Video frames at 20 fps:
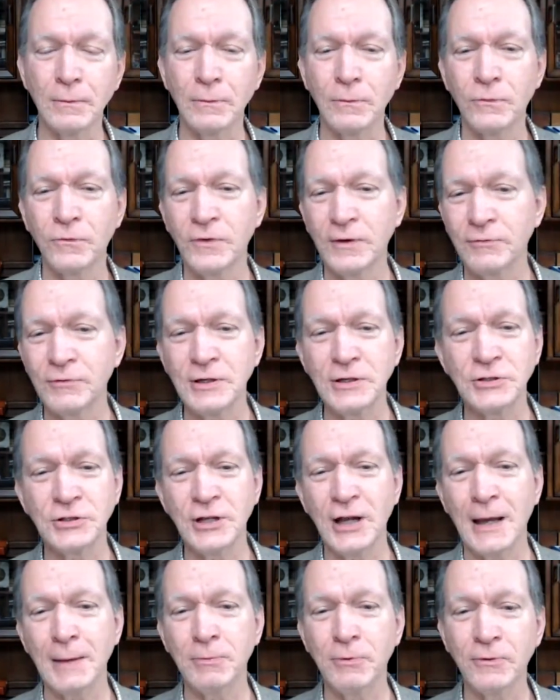50s
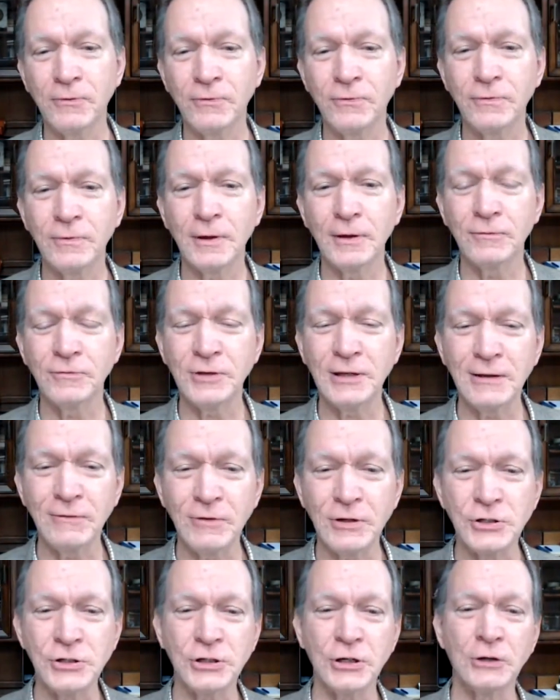type of
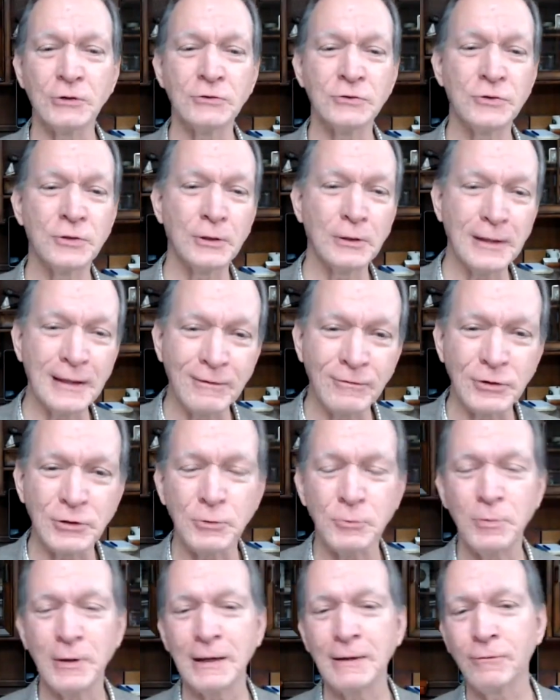TV shows, the Leave It to
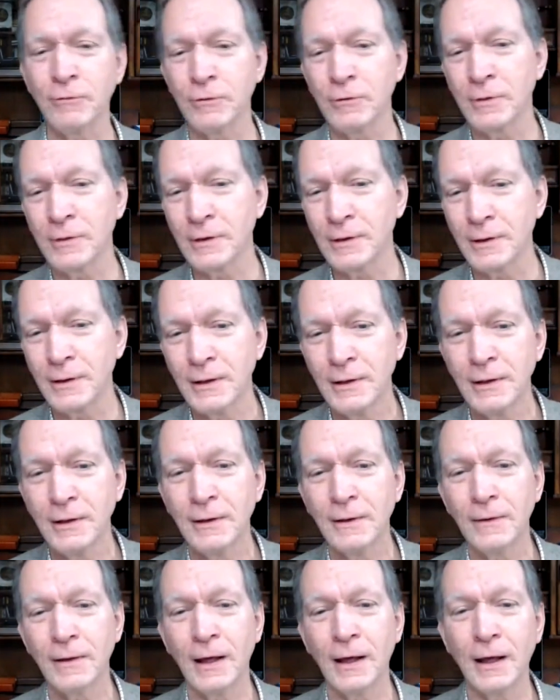Beaver, the
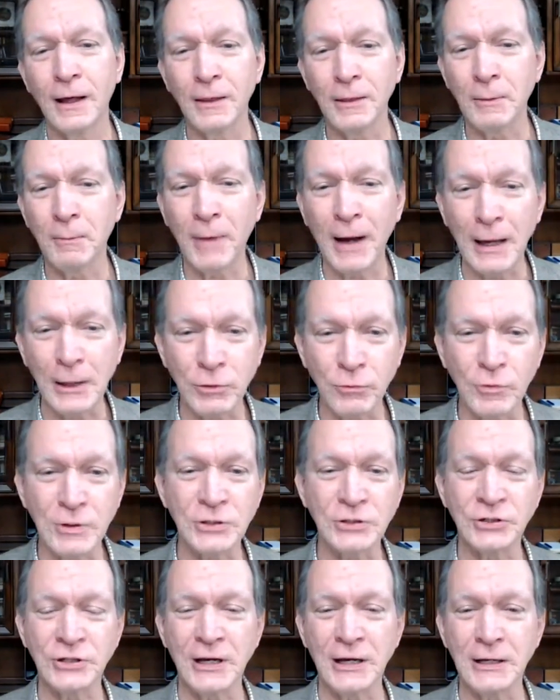My Three
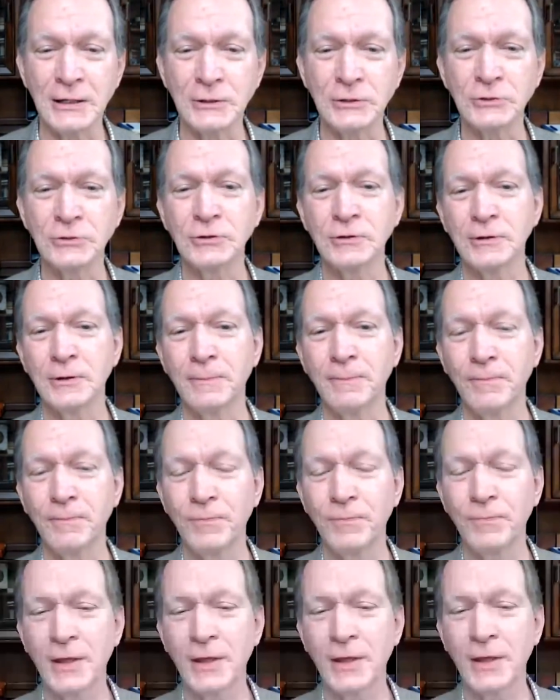Sons,
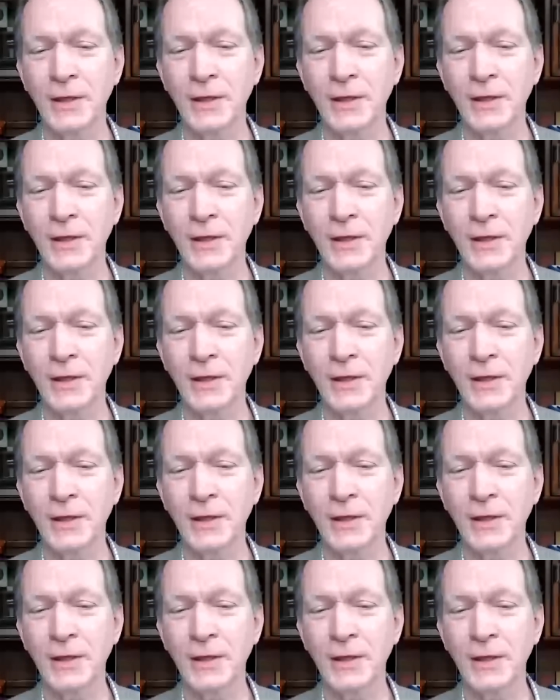that sort of
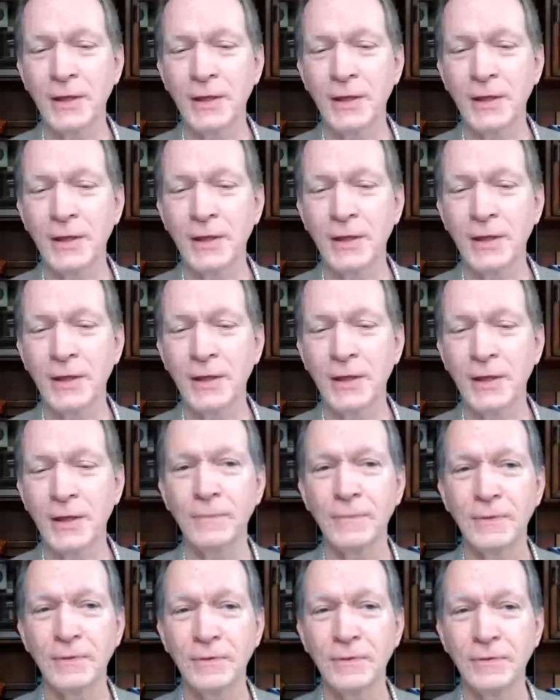thing, and
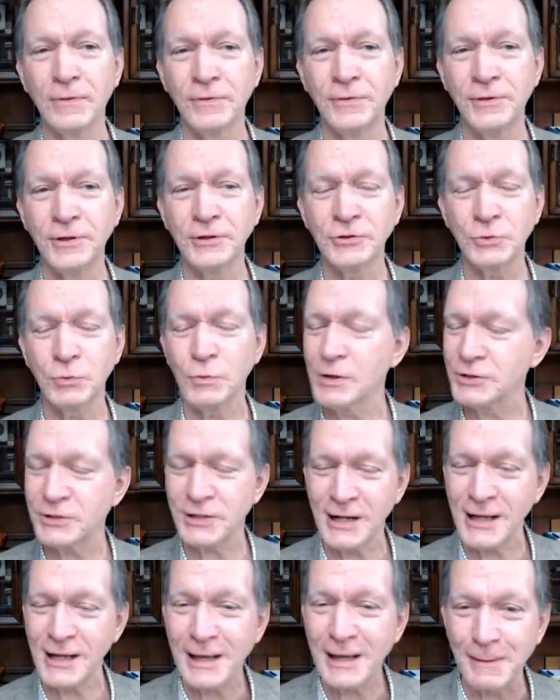this
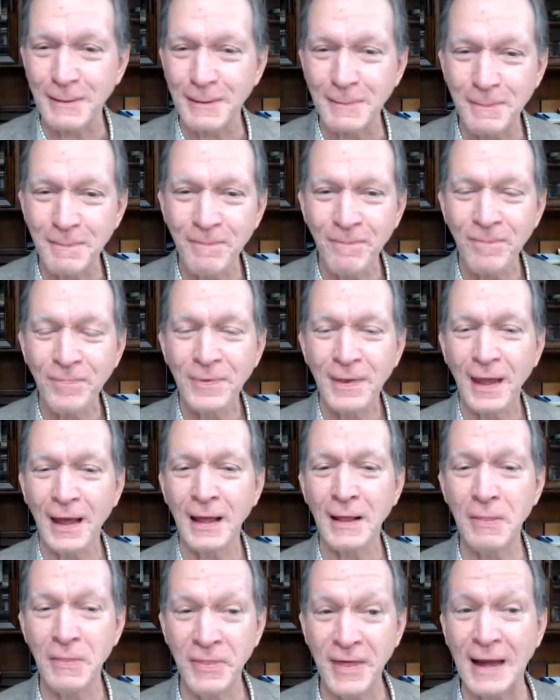wasn't it,
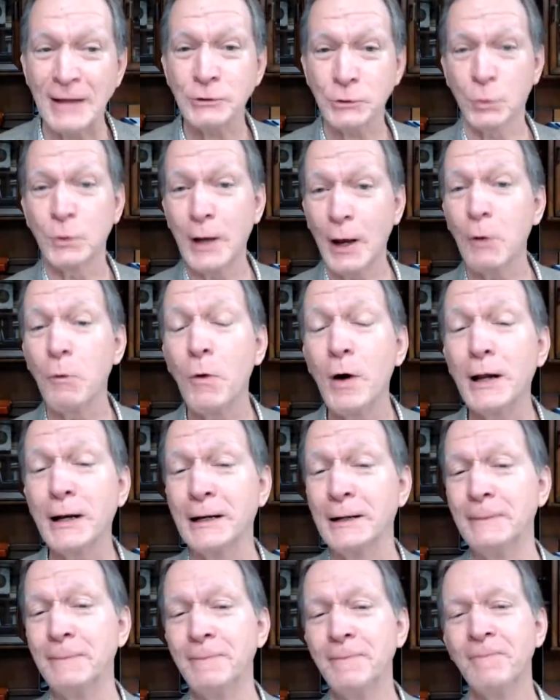and that's what I
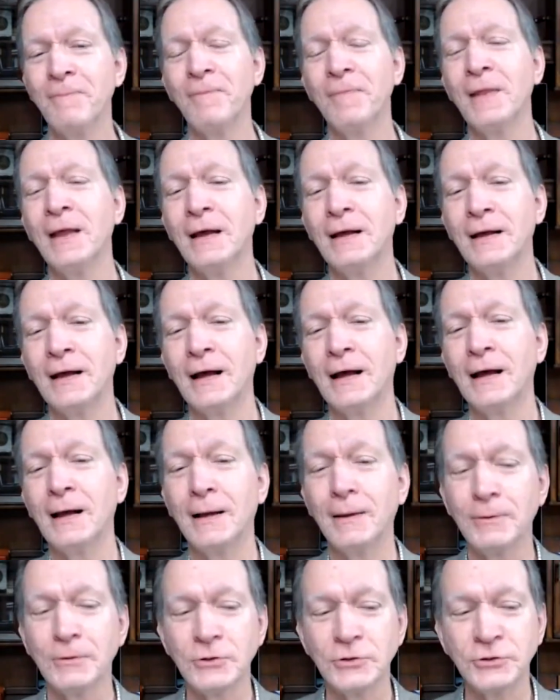wanted.
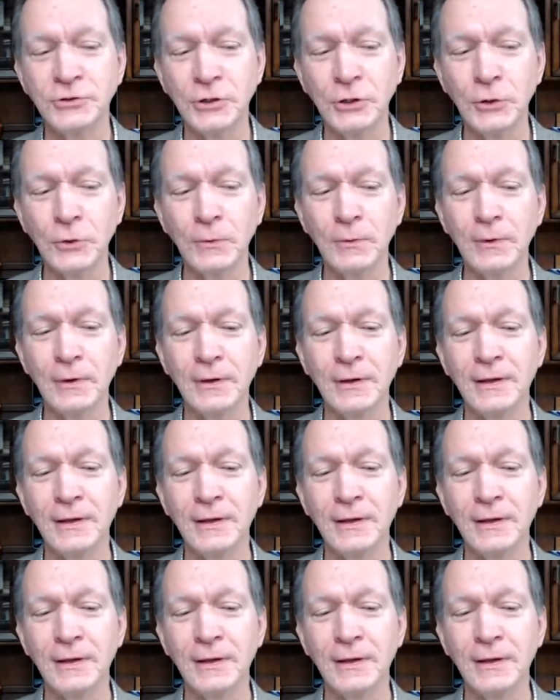So